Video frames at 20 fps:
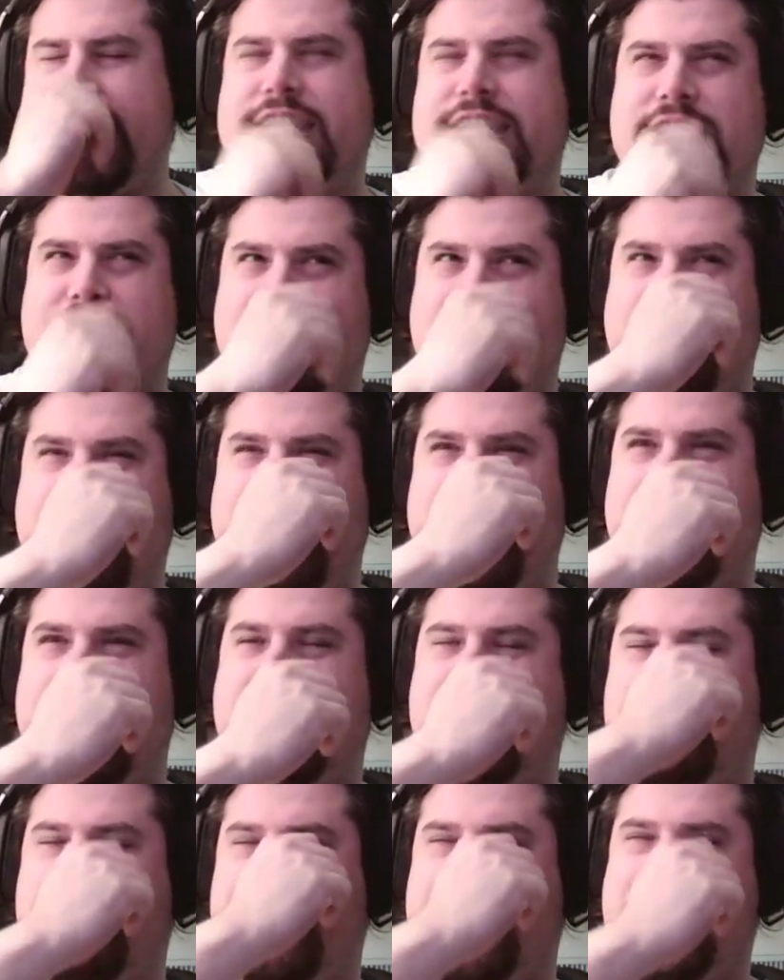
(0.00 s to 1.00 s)
to the fight.
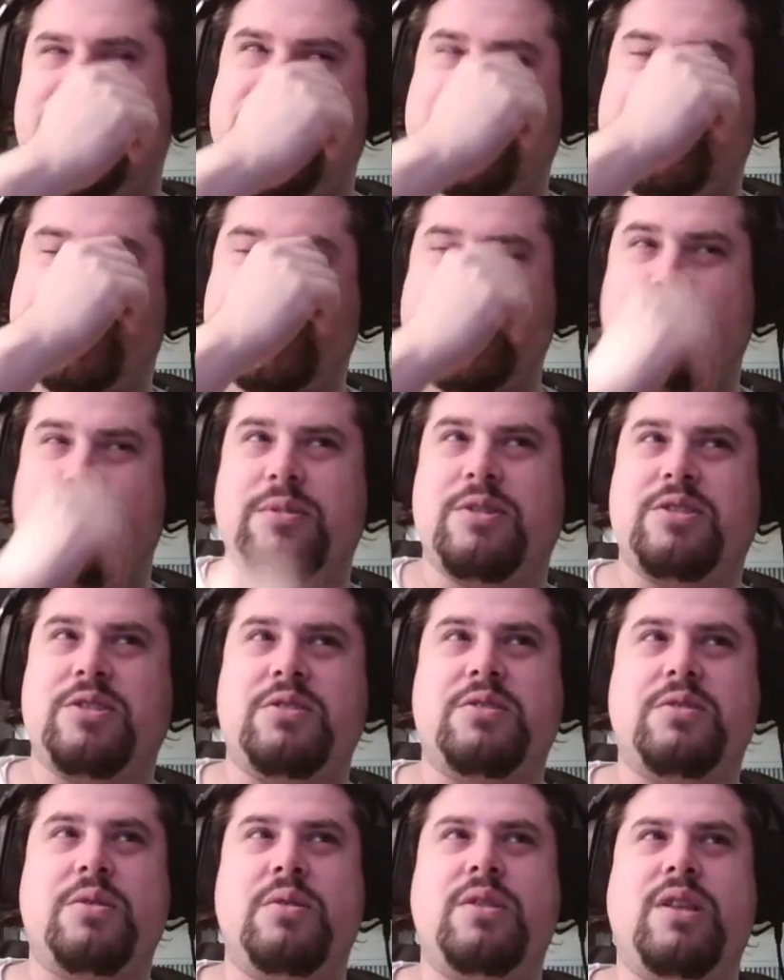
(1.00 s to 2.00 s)
Oh my god, these chapters are
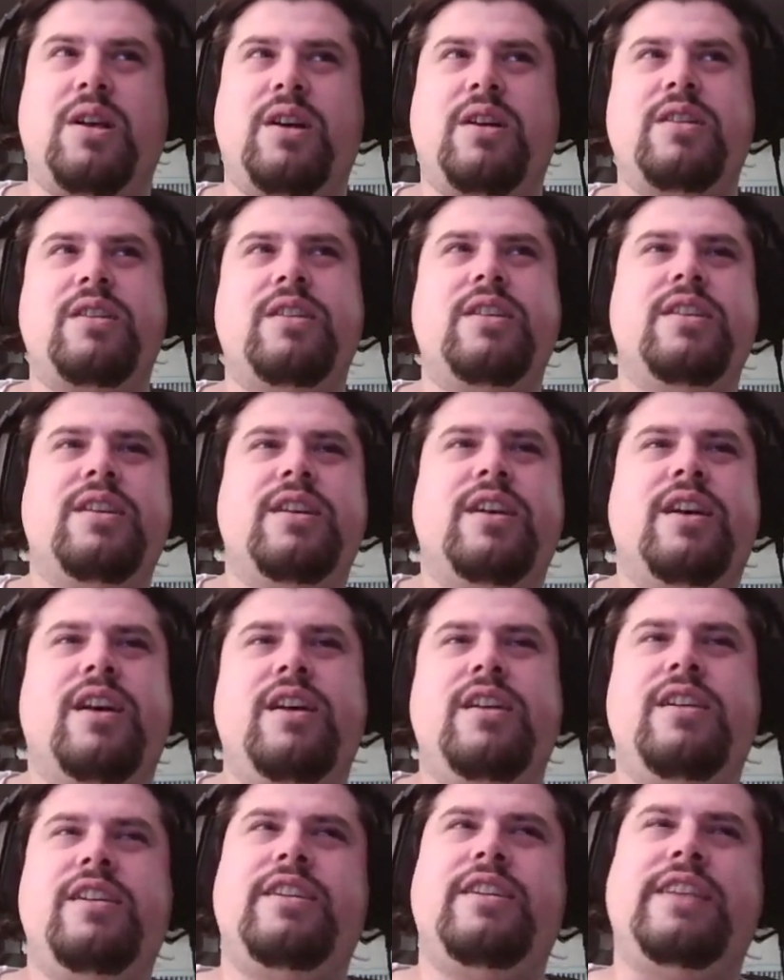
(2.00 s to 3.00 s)
so long.
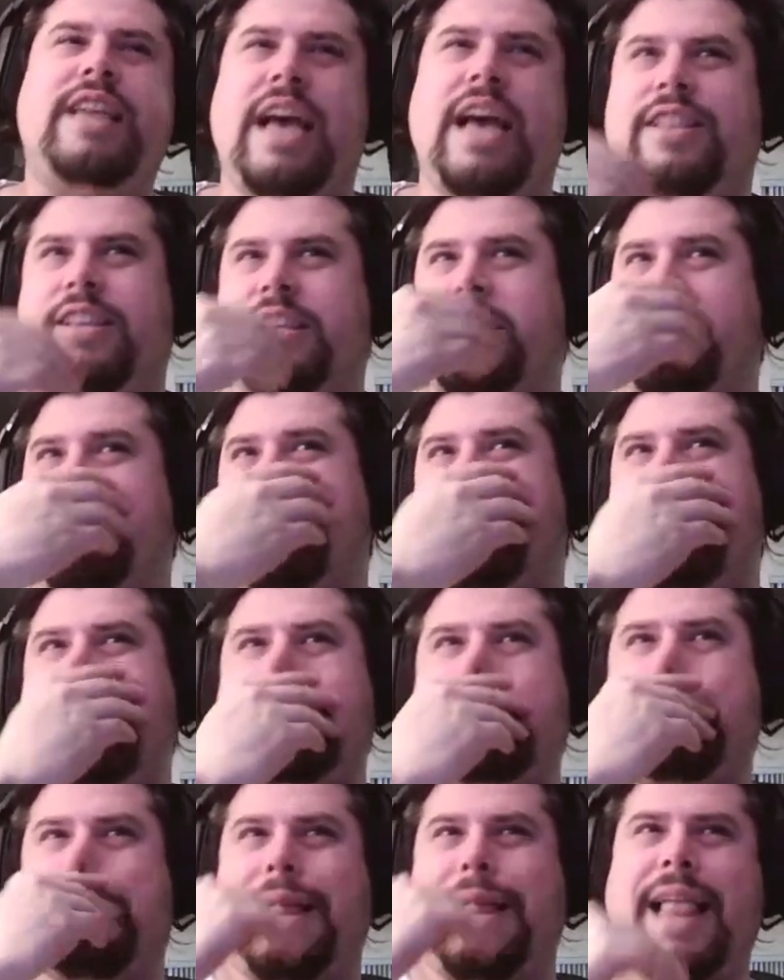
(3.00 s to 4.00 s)
Yeah, this
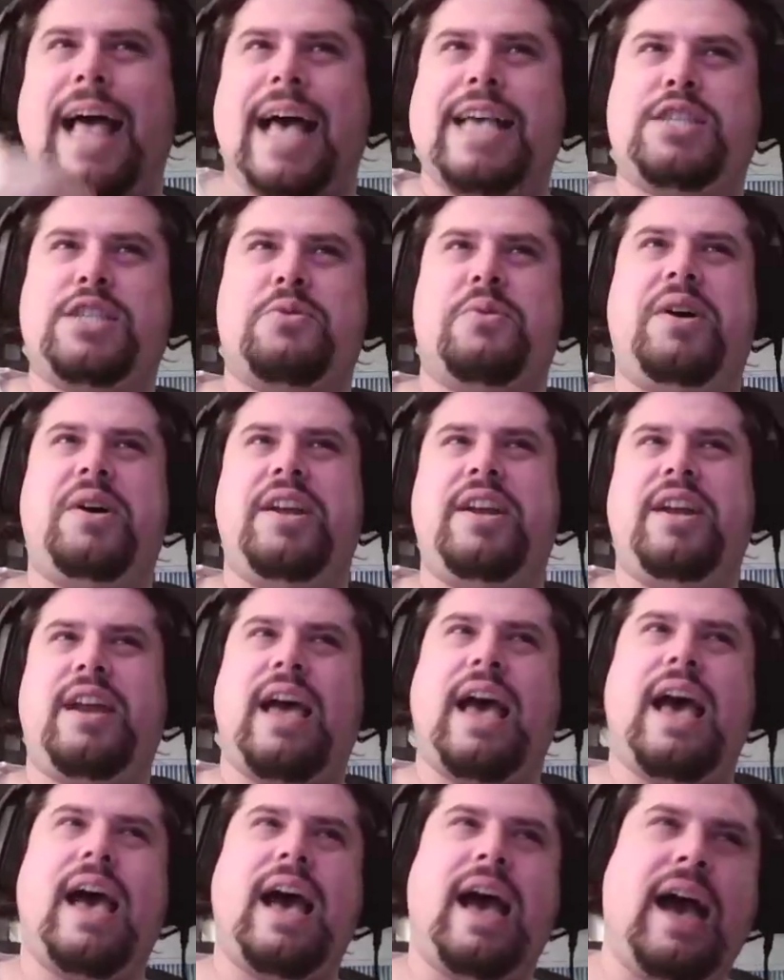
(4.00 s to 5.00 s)
is my last one.
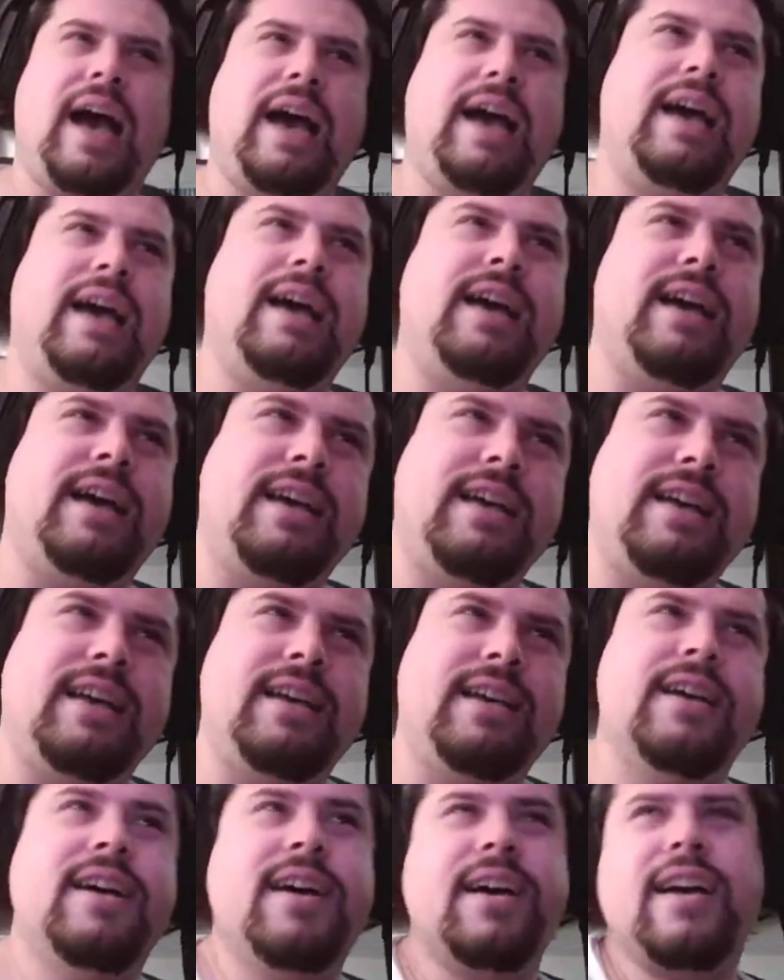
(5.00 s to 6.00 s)

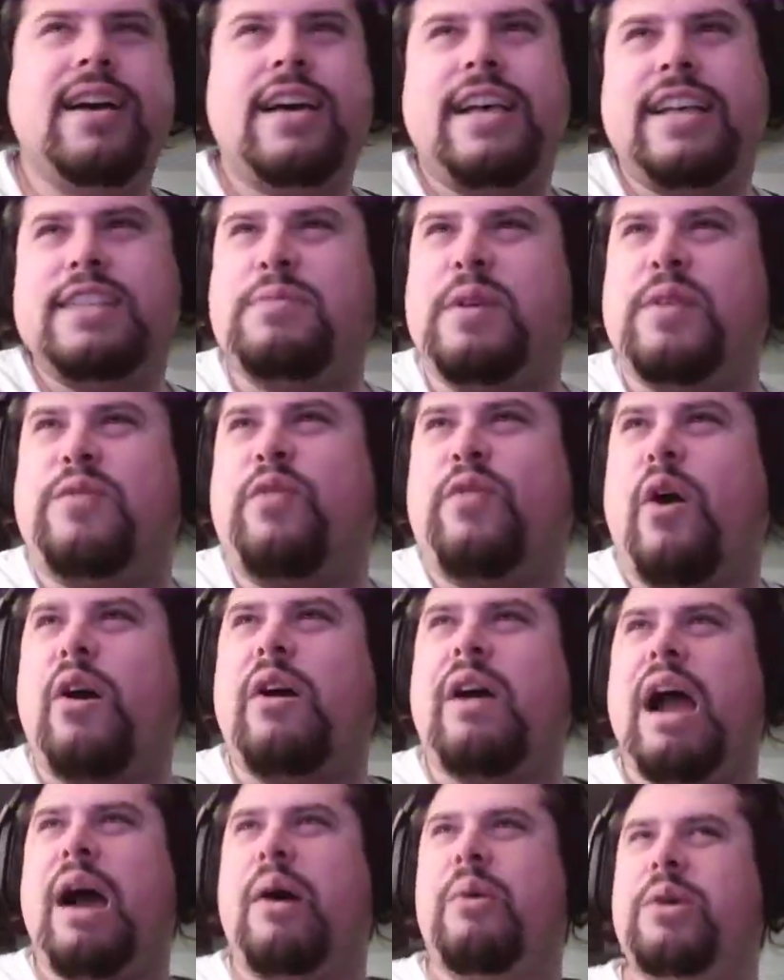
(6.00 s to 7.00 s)
It's been 4
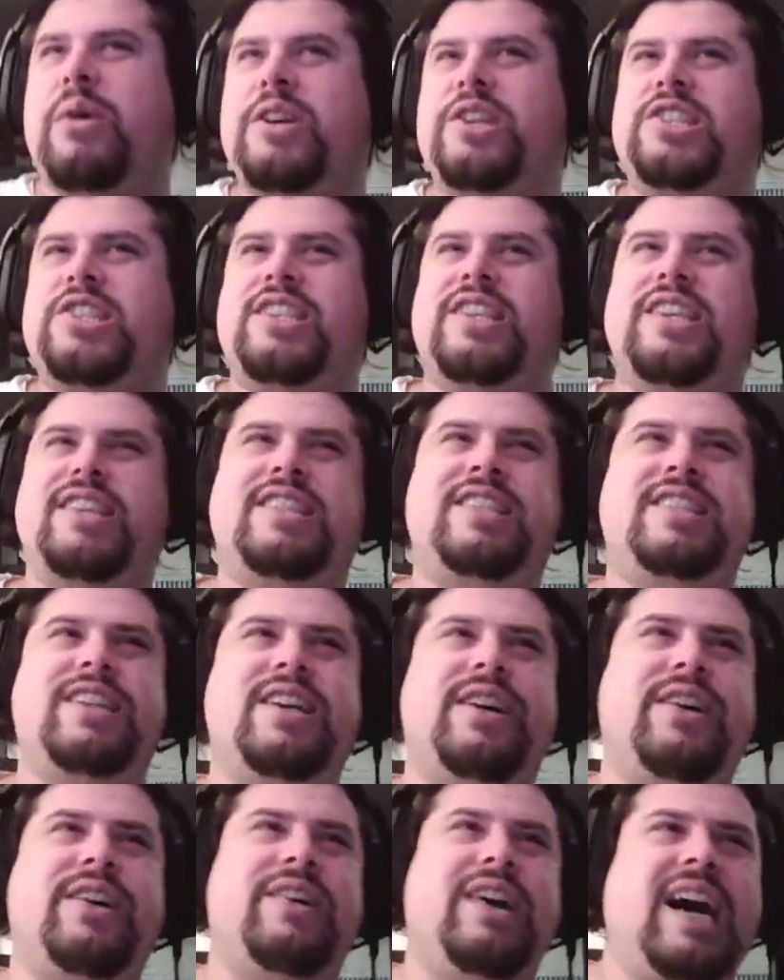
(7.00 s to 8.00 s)
hours,
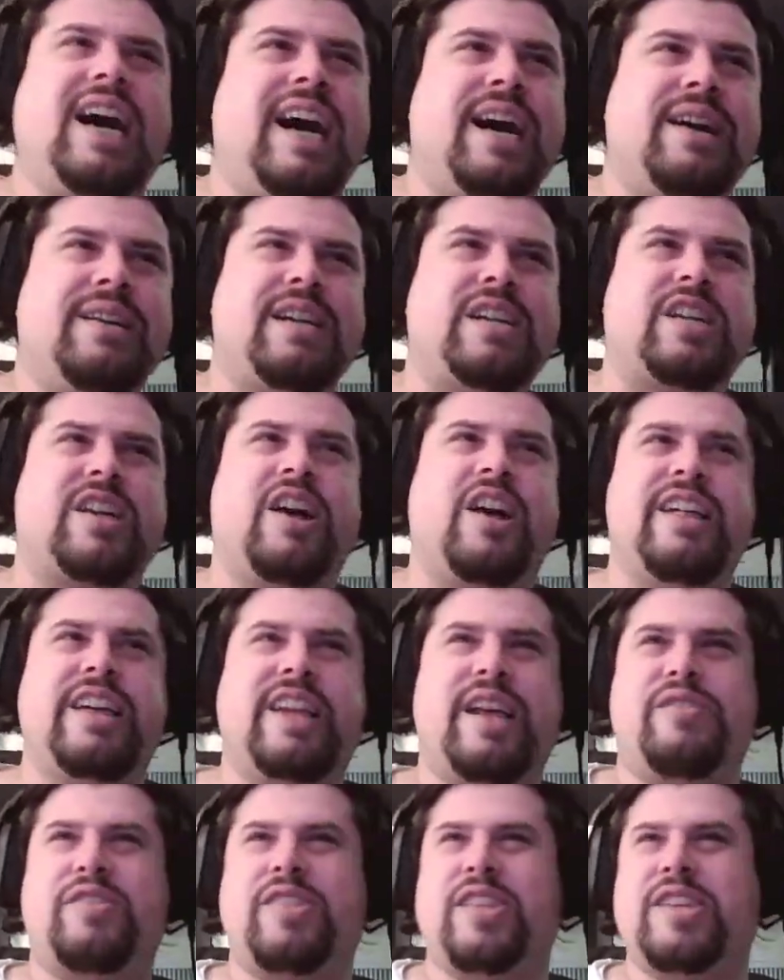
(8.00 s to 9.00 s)
so I'm gonna call it
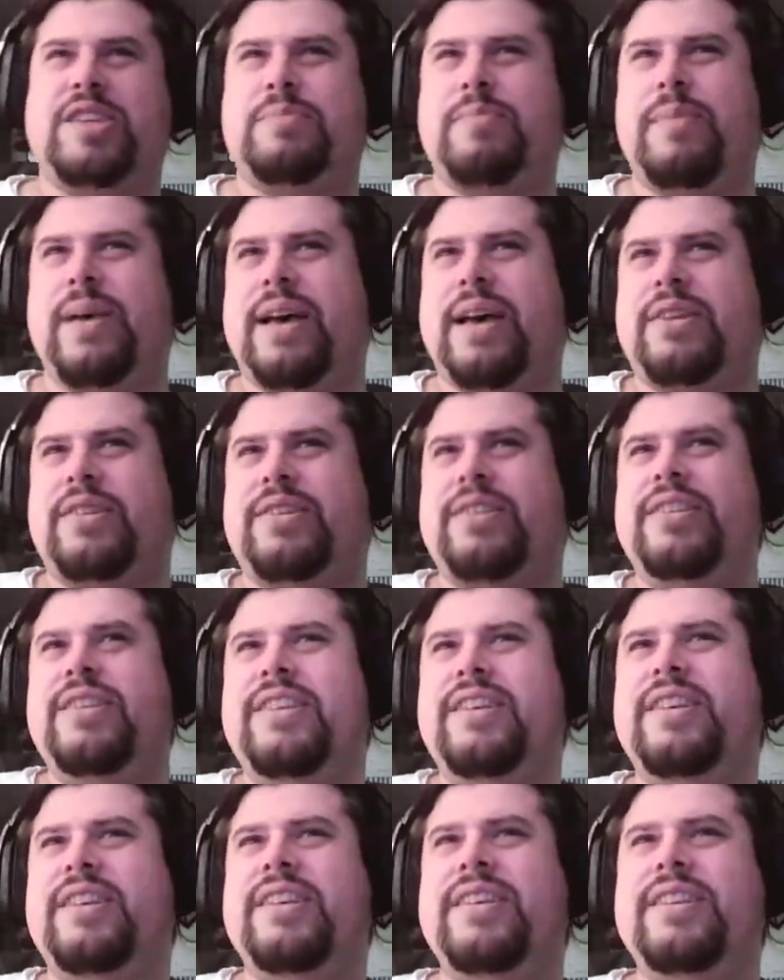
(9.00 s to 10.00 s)
after this battle.
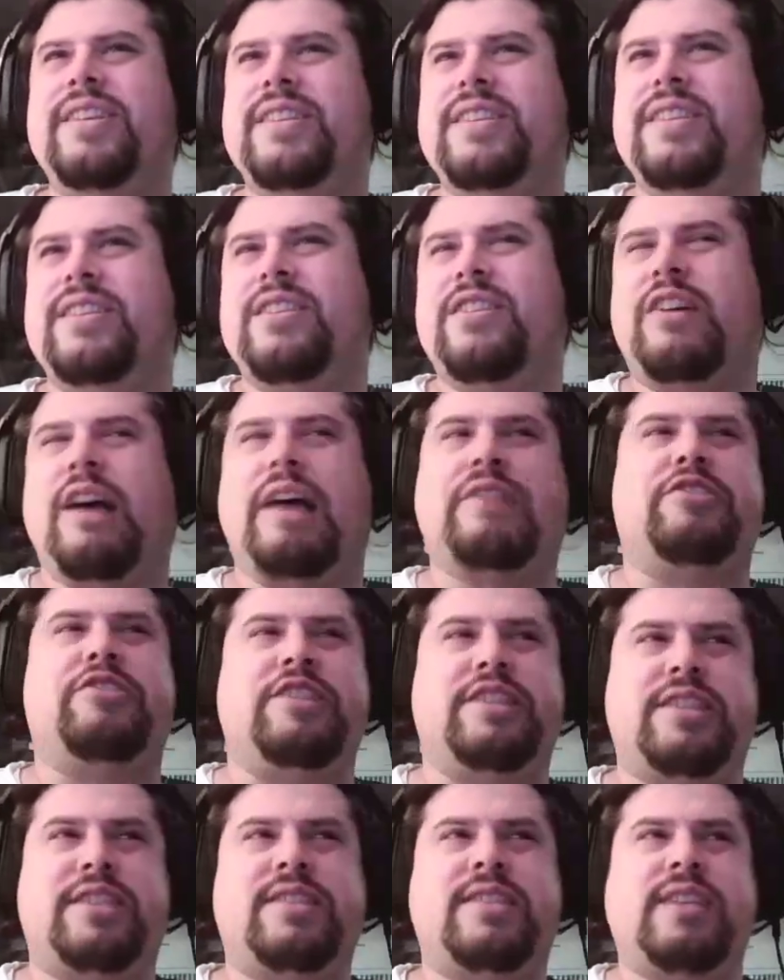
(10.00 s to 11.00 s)
Or after
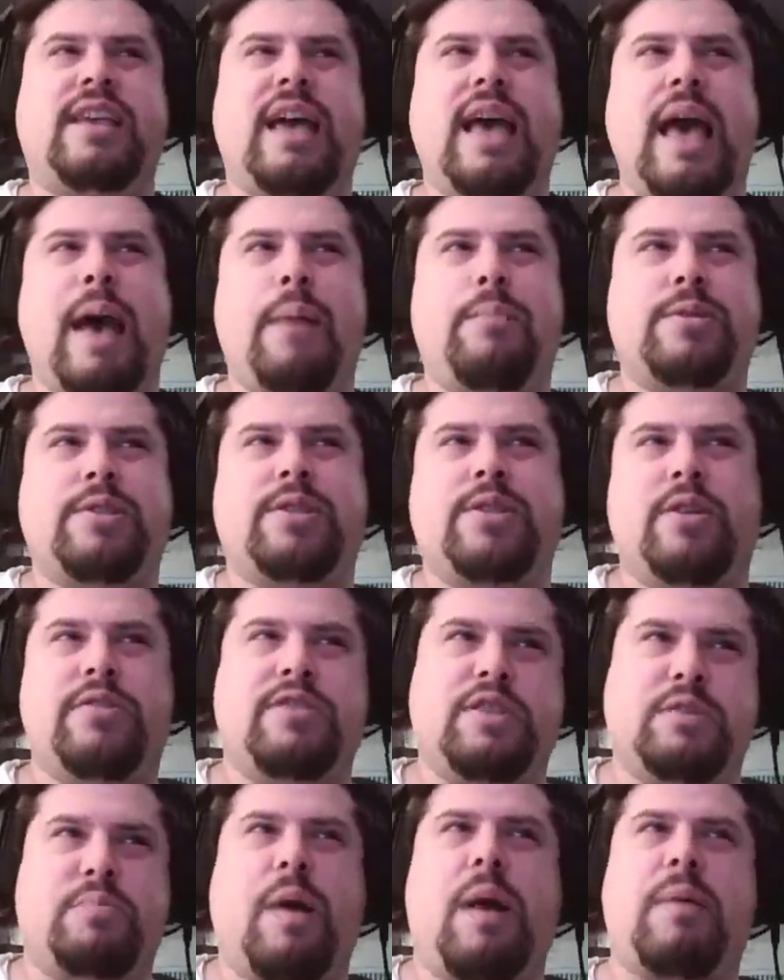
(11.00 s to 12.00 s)
this episode.
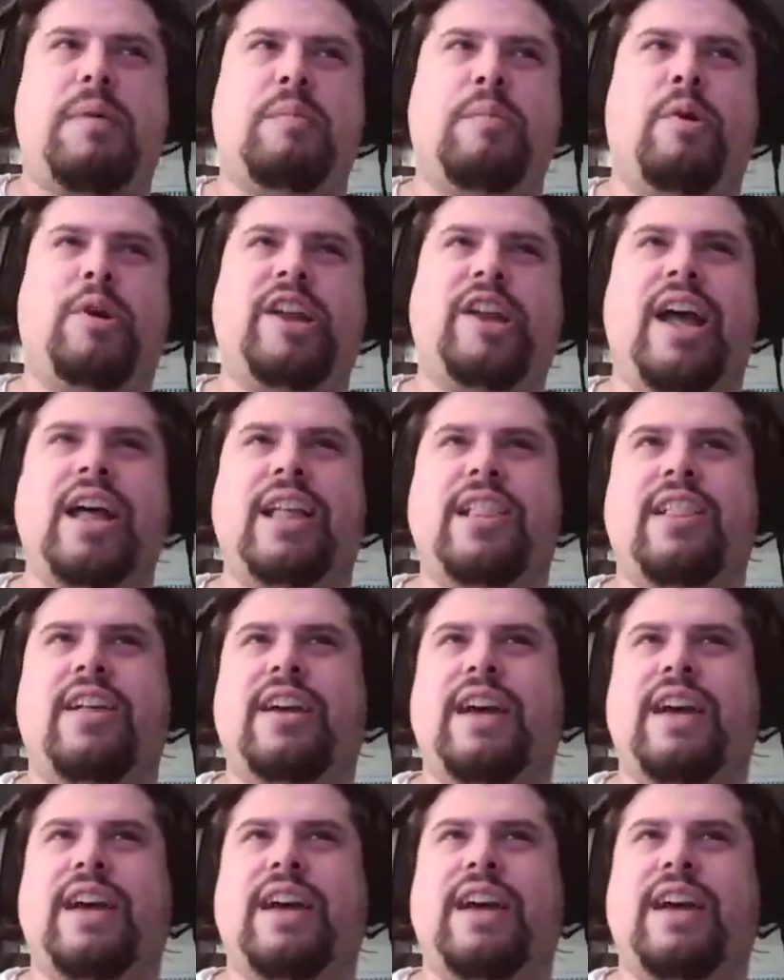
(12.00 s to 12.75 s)
There's probably more dialogue